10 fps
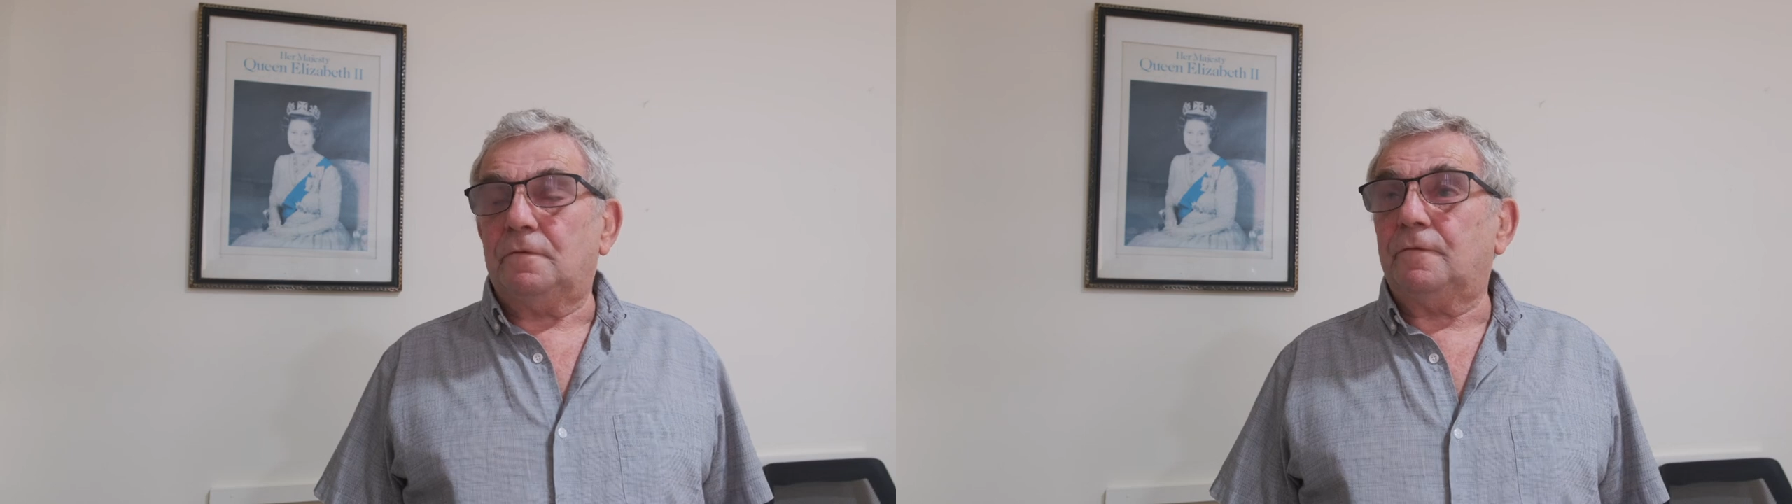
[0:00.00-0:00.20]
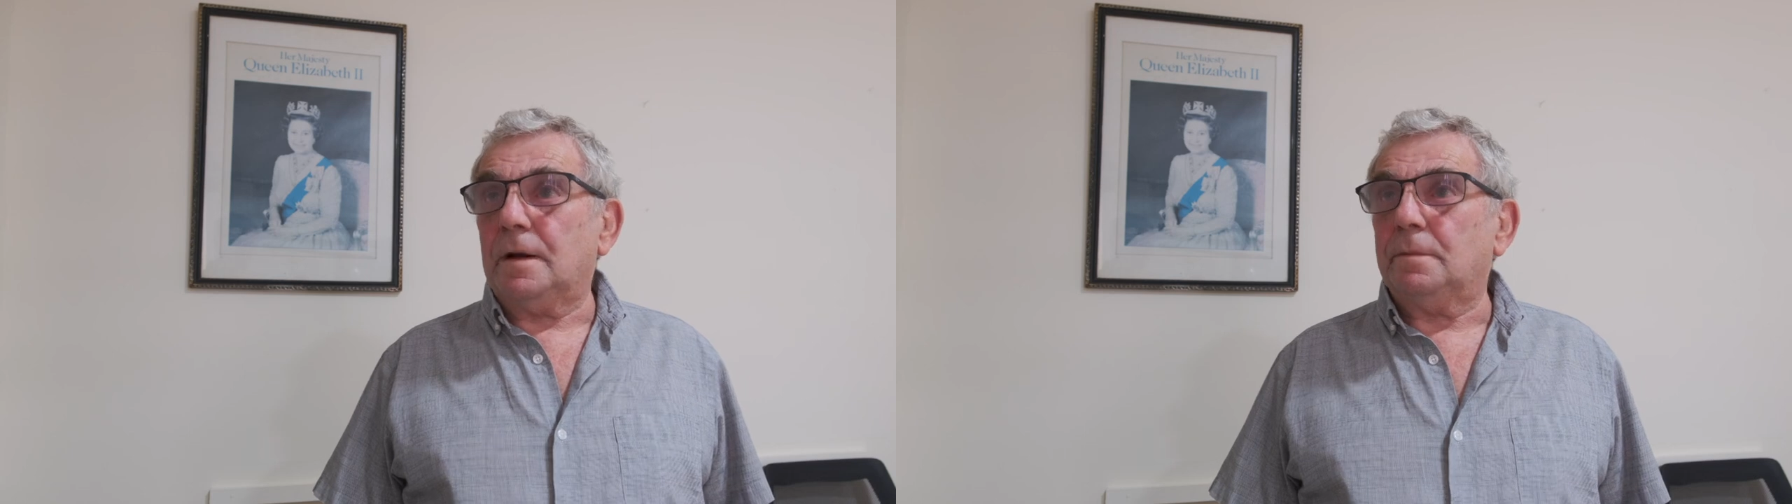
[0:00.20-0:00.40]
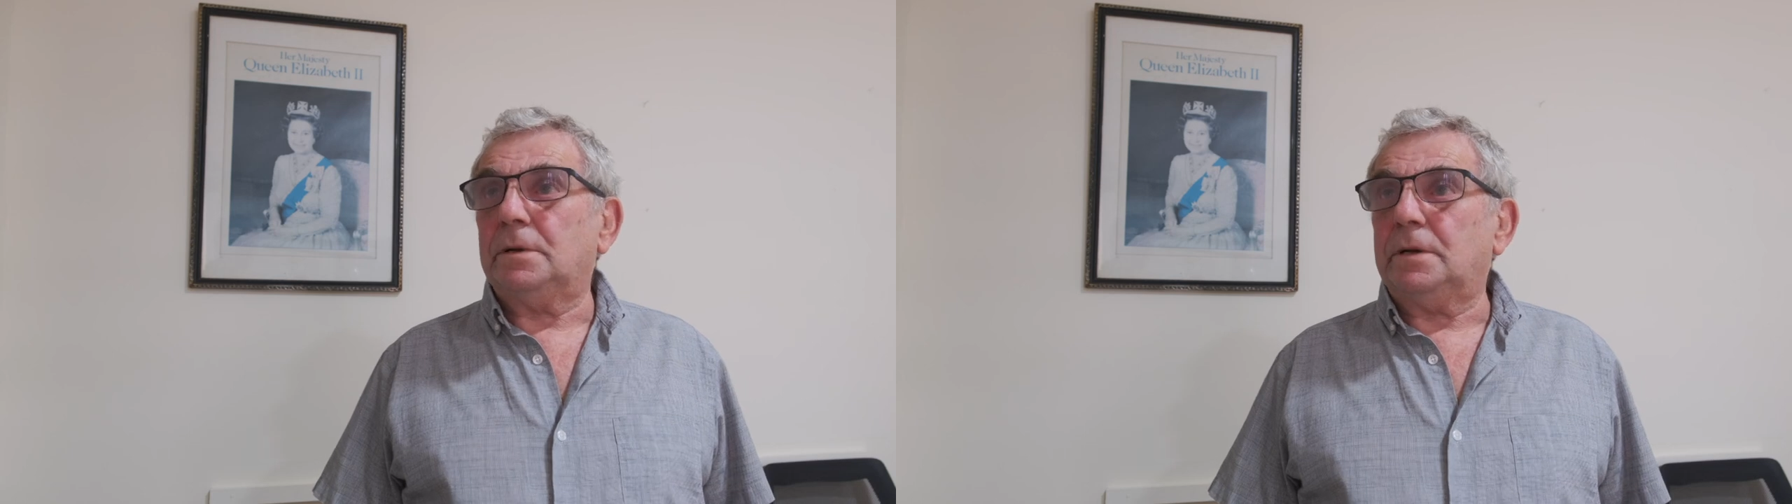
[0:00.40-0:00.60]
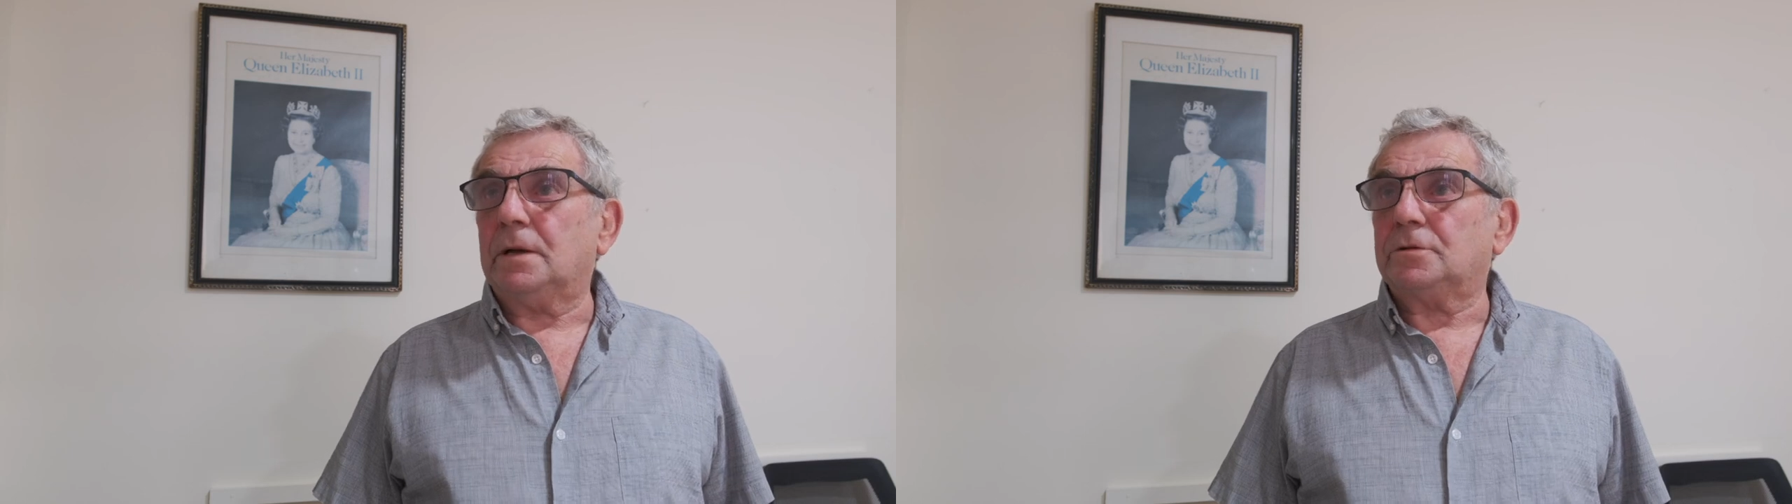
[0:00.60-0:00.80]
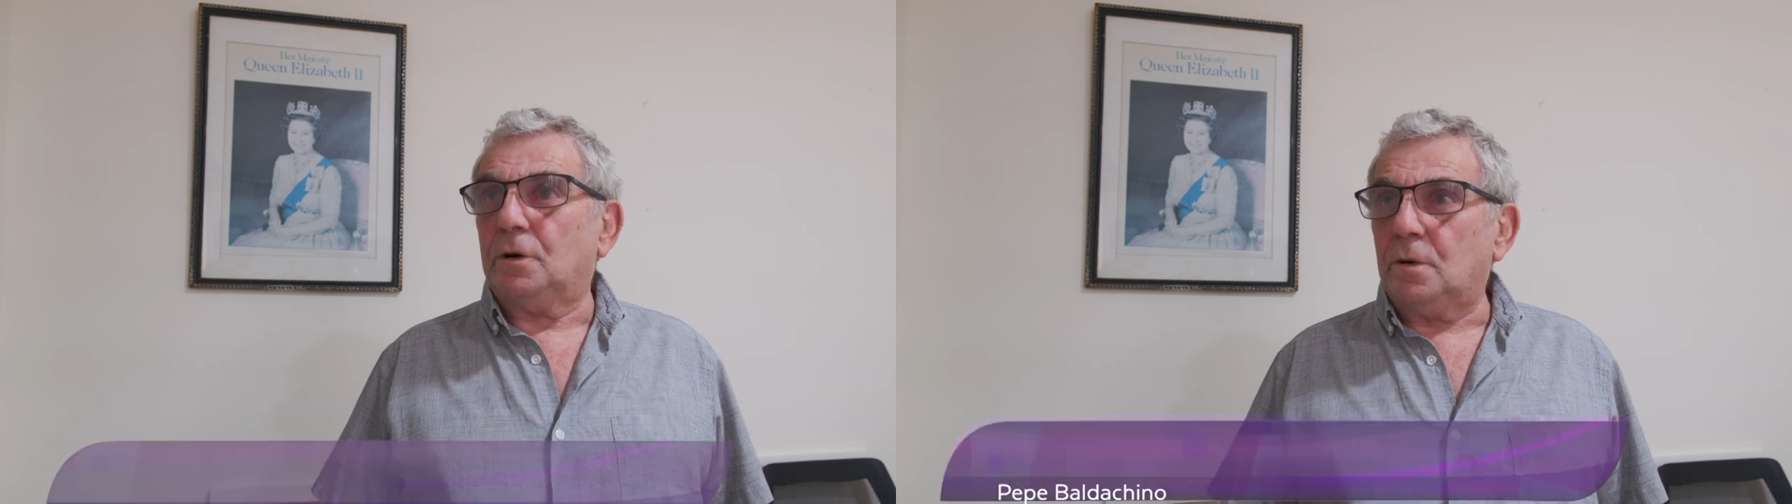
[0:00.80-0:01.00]
family
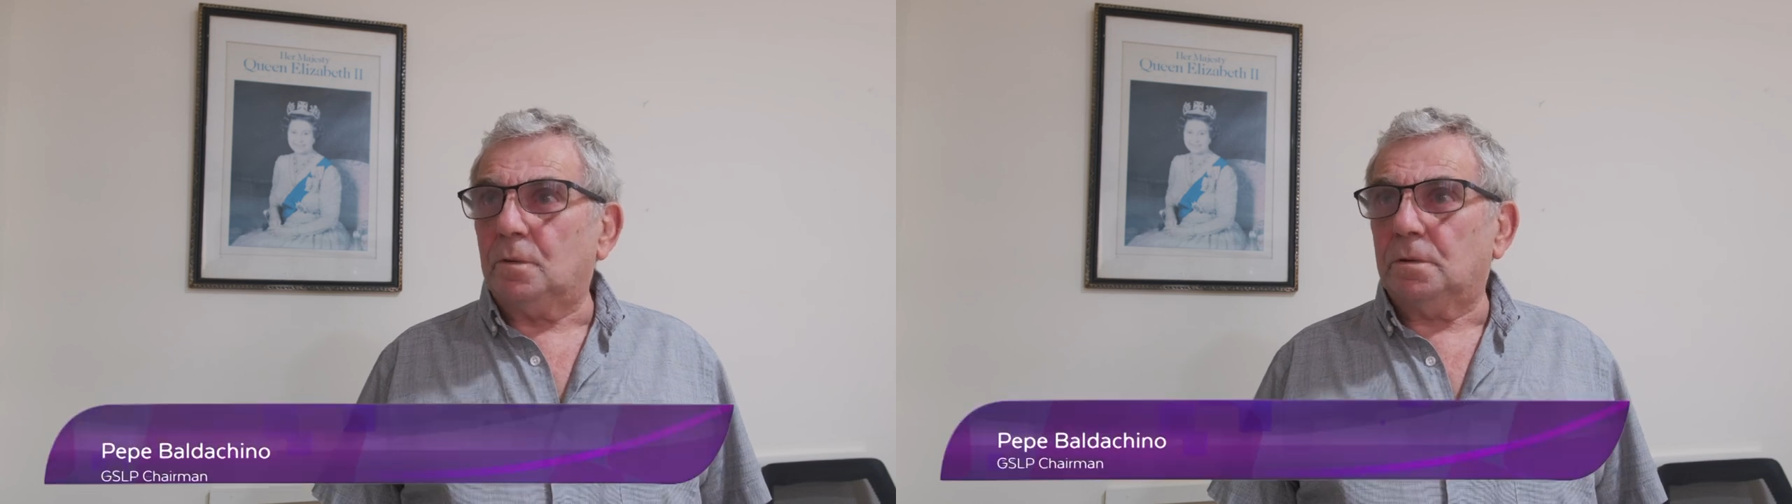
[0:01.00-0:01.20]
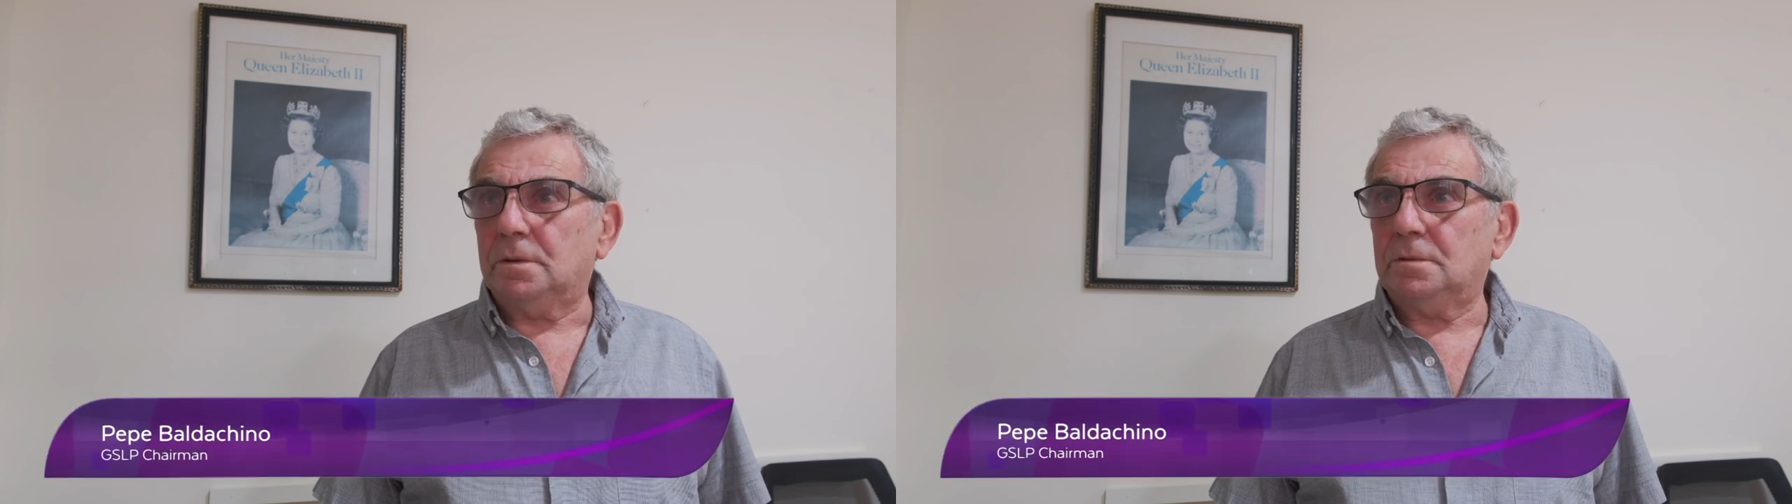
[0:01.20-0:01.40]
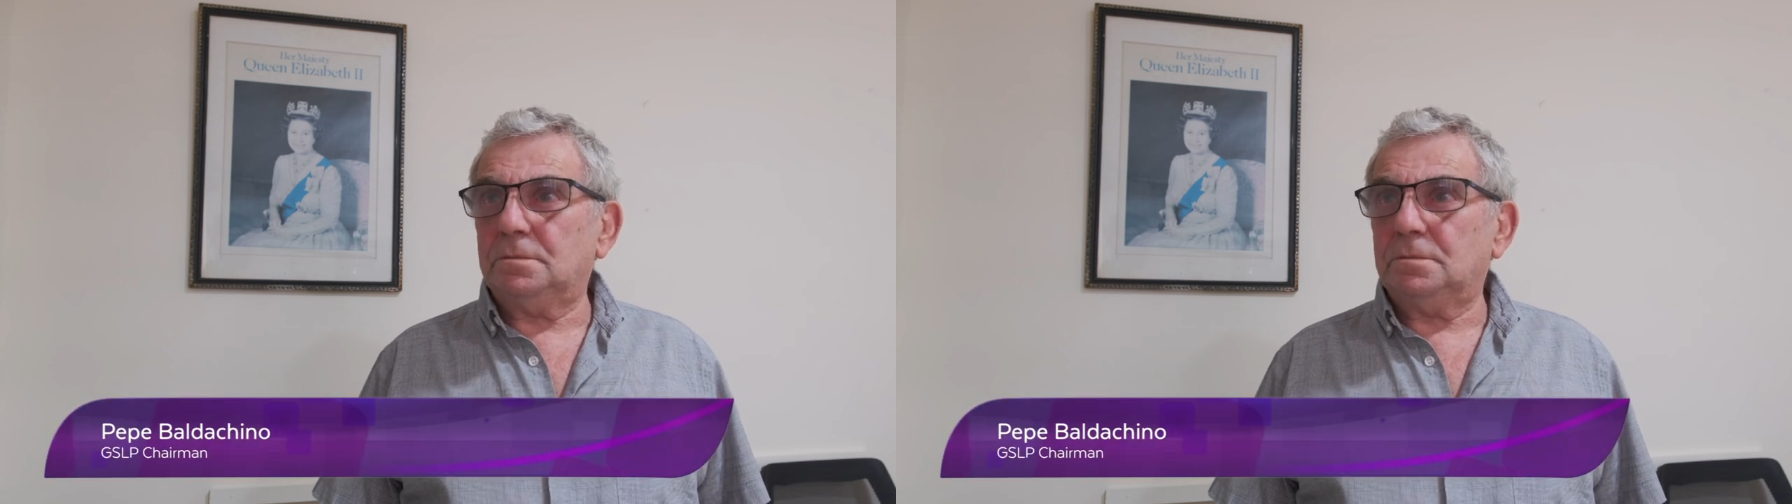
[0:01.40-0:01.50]
as a whole.